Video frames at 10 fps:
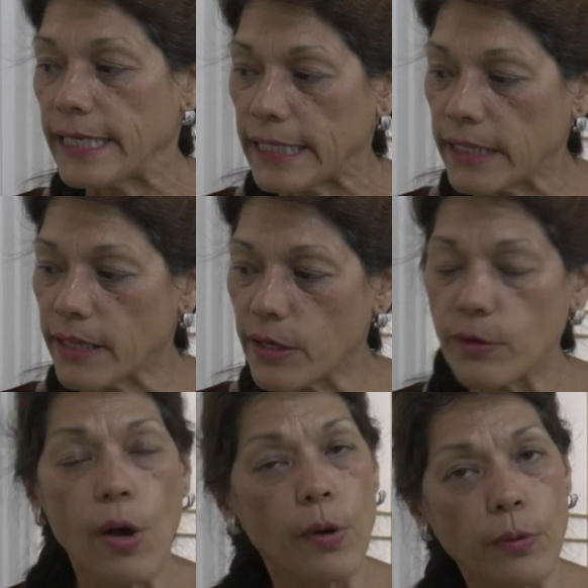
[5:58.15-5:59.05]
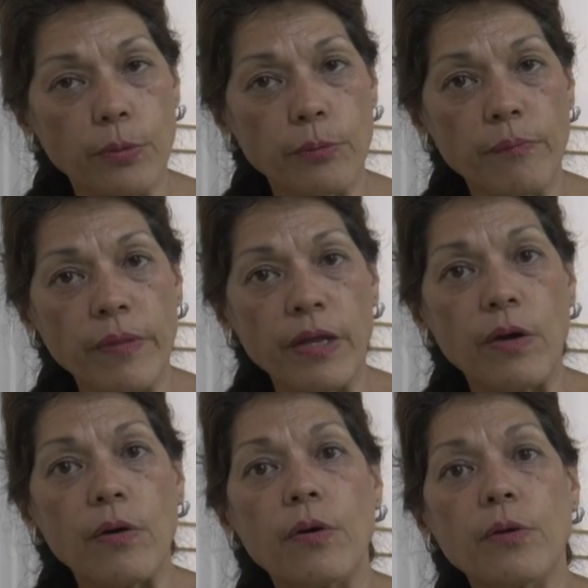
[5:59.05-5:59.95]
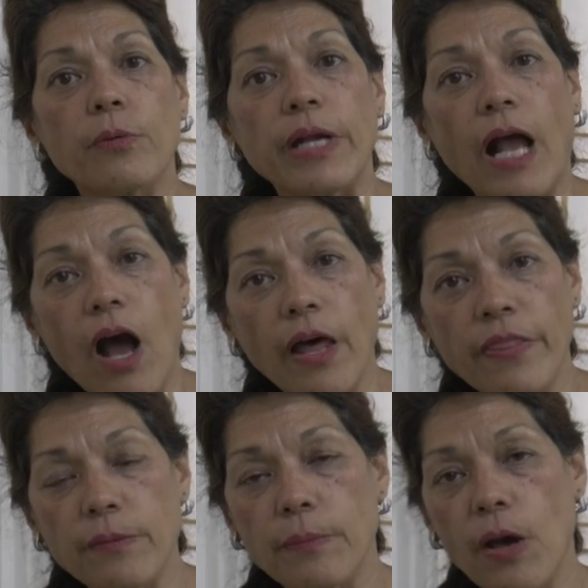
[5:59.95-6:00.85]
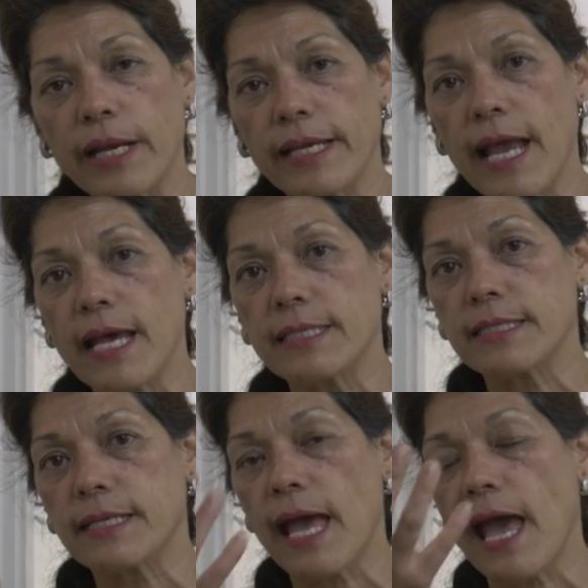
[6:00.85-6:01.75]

in their home or on their body as it